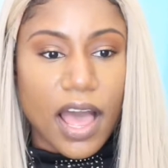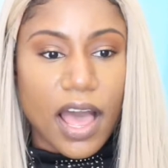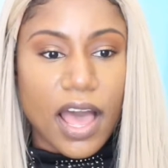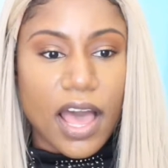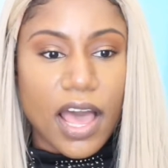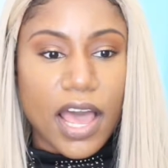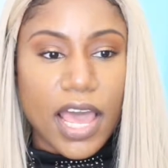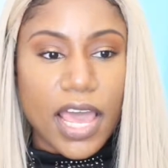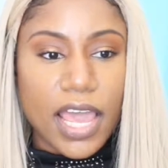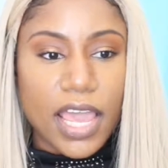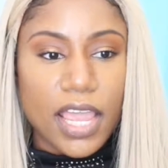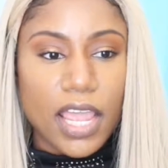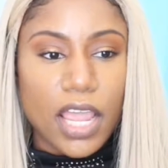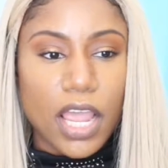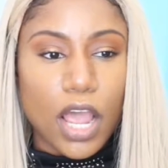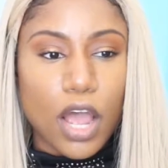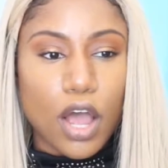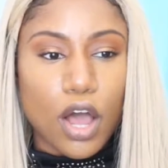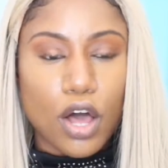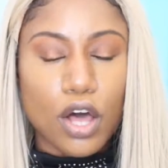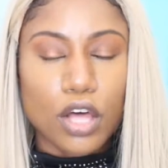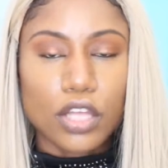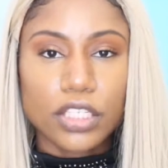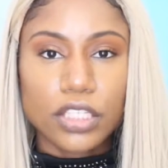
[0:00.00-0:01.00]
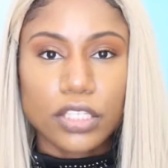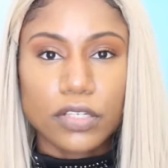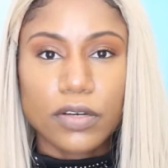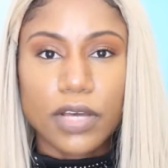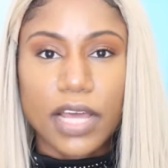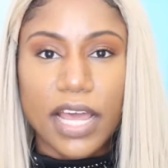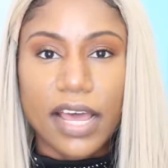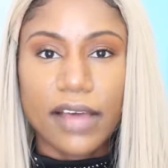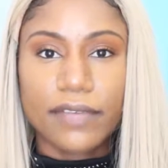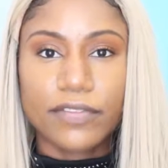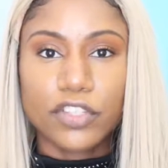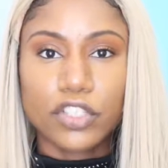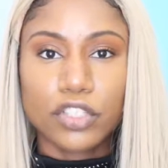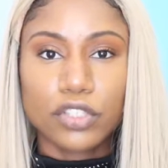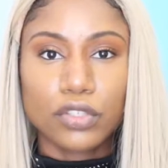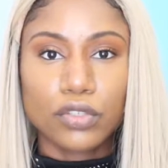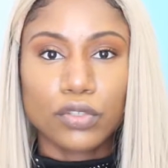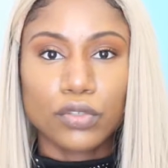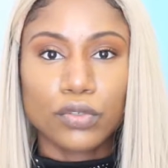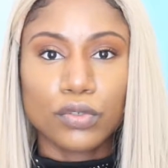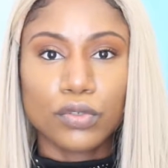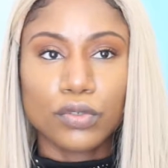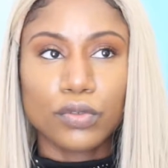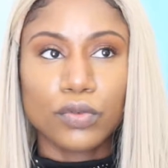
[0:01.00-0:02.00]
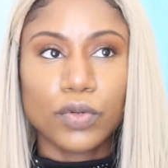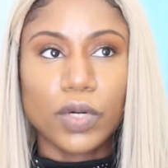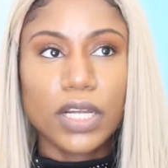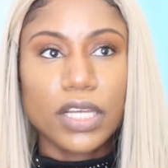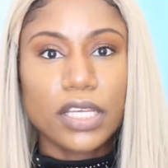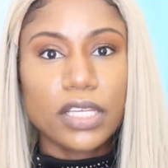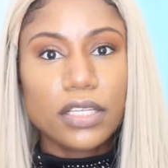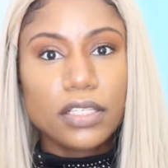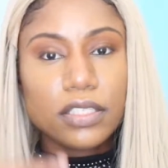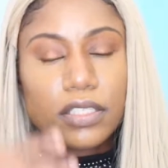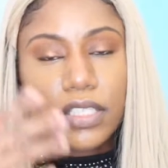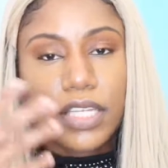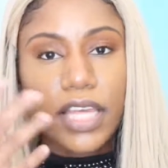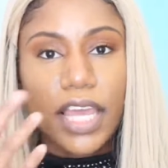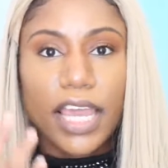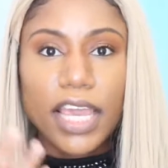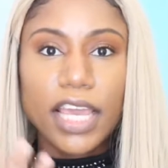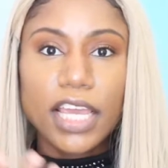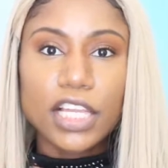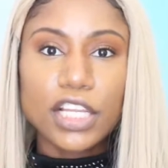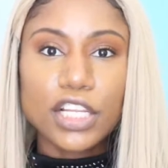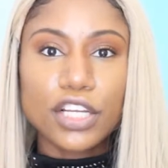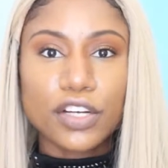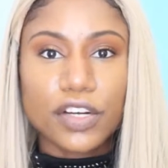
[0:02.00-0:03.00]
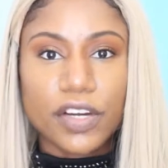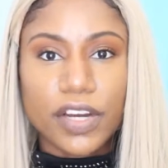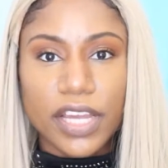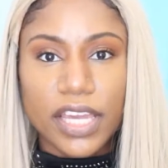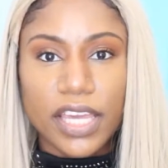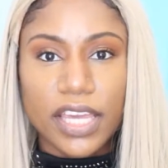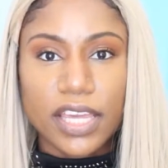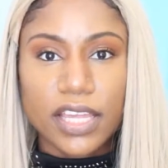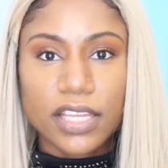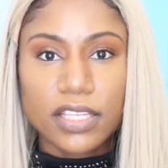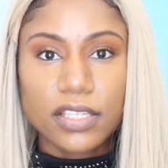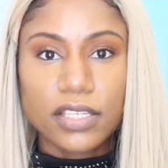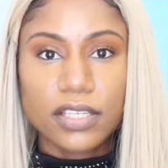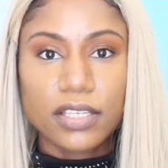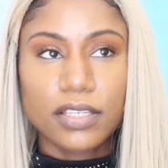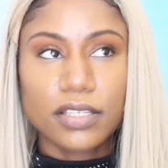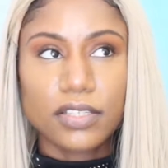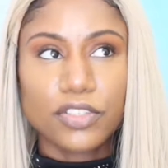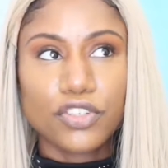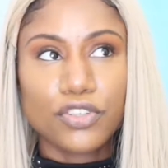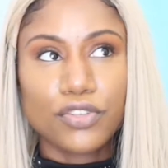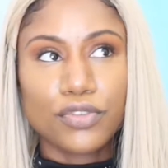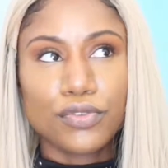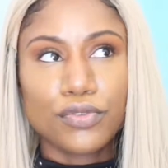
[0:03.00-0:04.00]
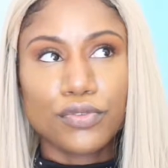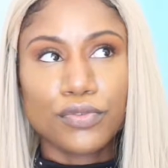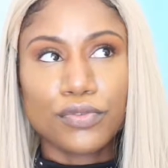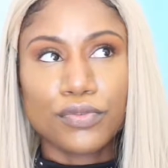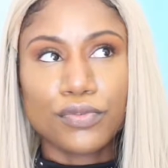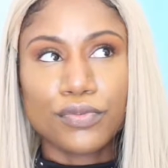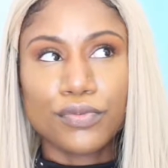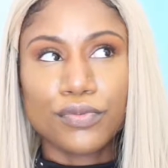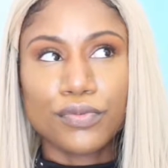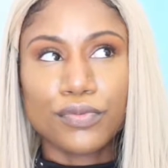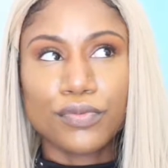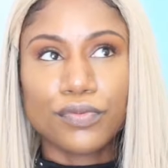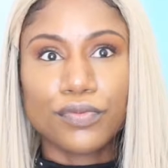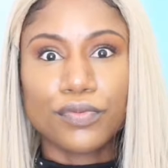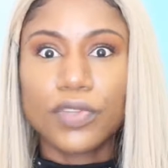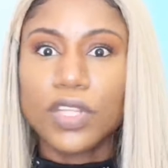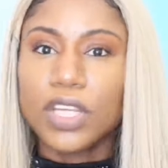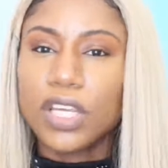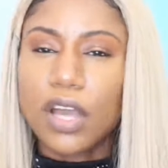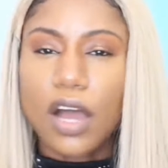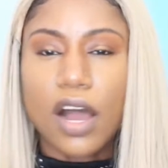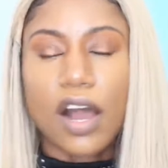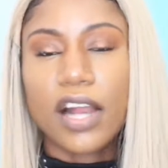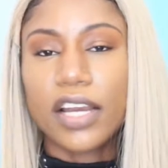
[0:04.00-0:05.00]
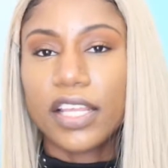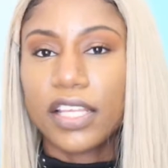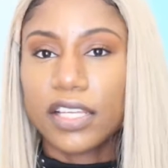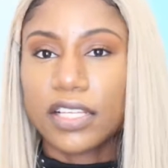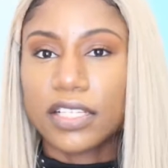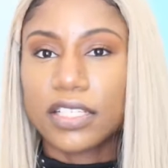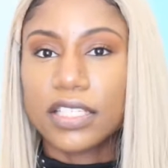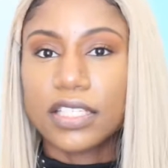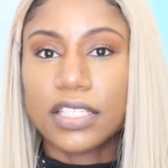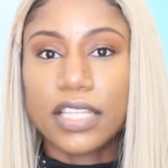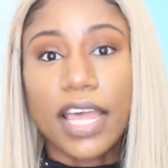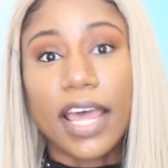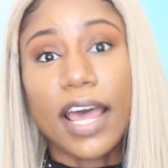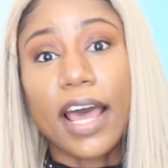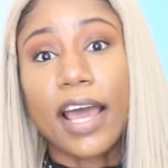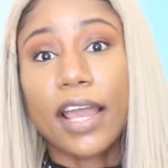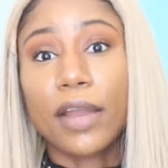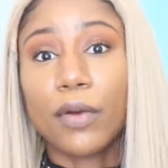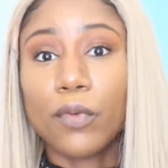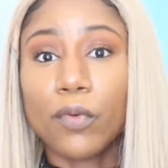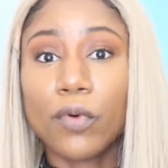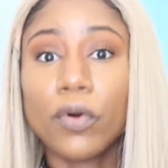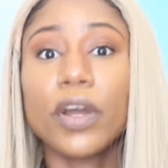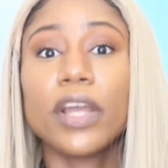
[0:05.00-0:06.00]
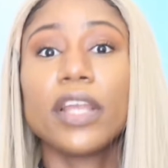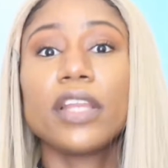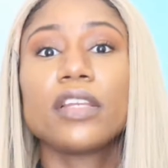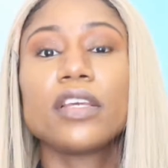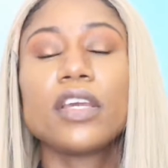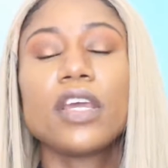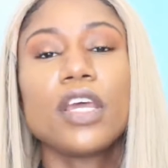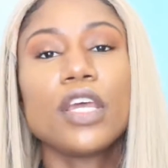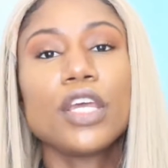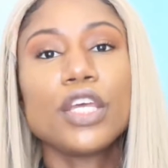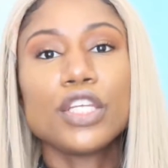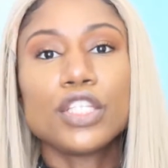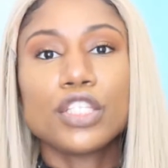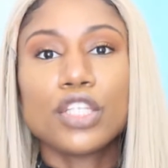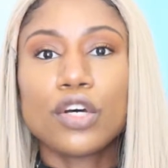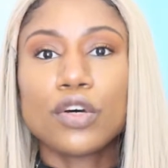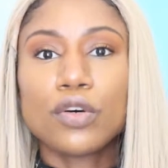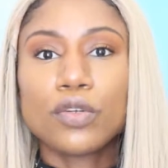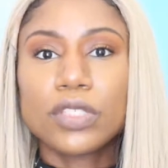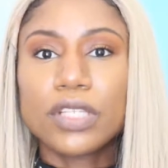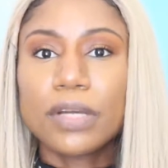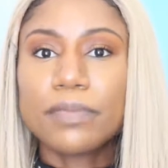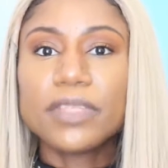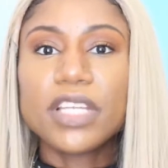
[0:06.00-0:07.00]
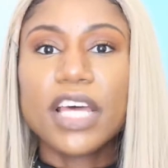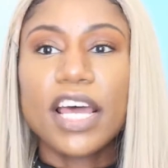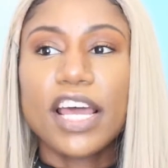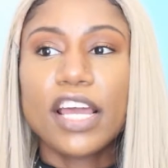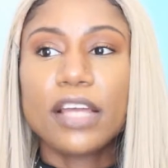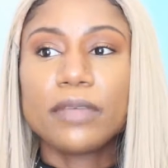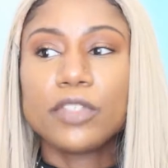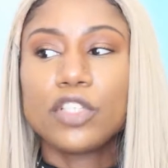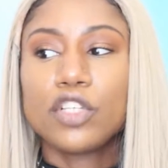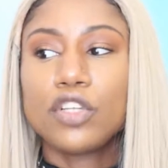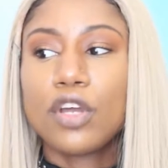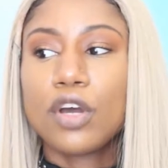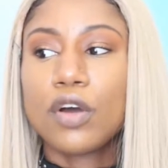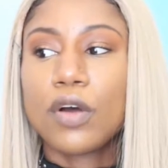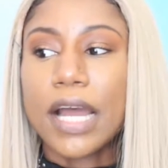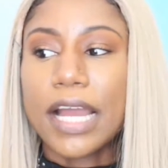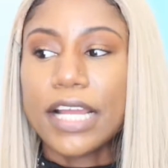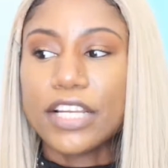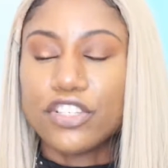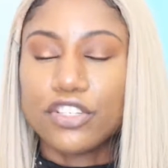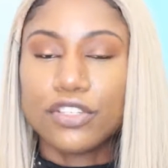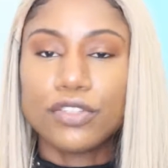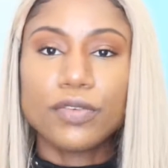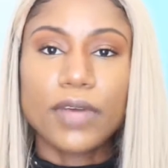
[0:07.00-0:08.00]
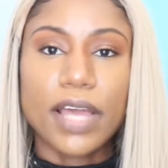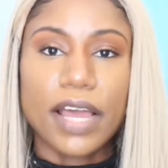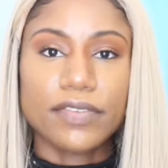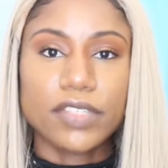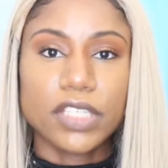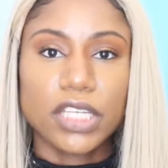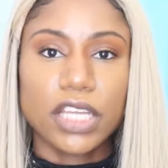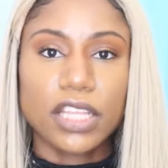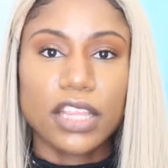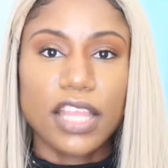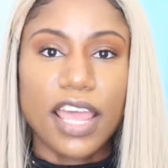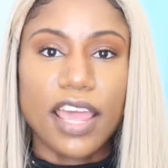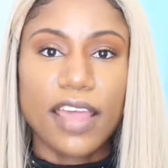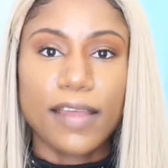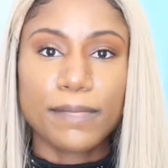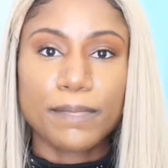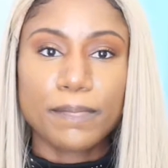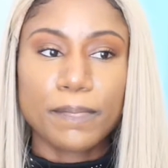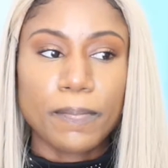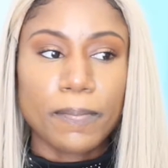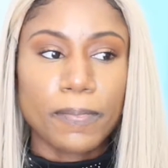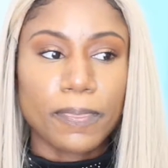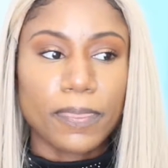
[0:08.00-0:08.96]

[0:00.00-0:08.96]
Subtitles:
I also have to tailor it to the audience that I want. So sometimes, you know, I do have to get that